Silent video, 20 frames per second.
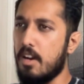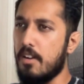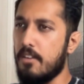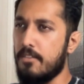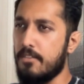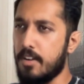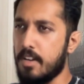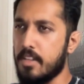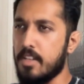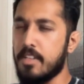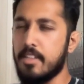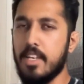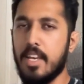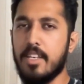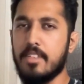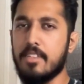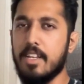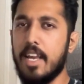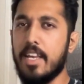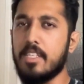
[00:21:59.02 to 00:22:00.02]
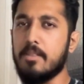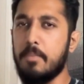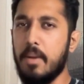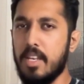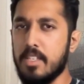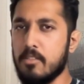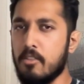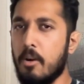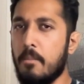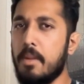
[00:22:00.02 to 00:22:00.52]
further things like
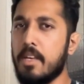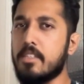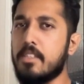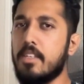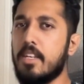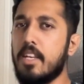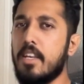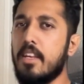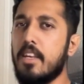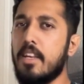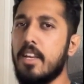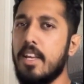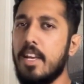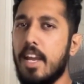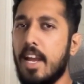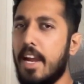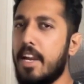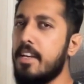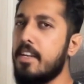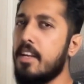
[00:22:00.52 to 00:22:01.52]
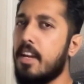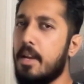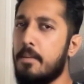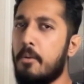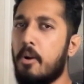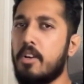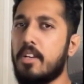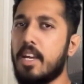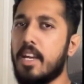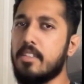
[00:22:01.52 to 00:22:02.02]
space complexity and
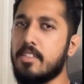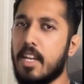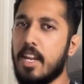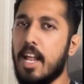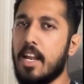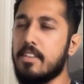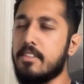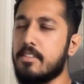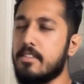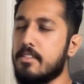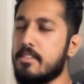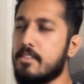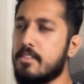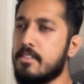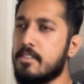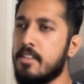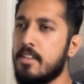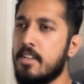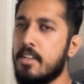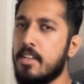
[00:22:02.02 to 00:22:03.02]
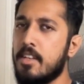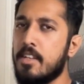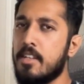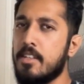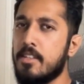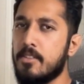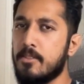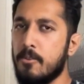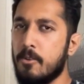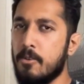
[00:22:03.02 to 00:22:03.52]
amortized analysis.
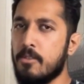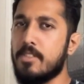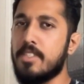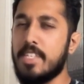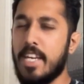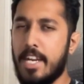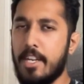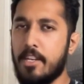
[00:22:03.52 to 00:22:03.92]
So stay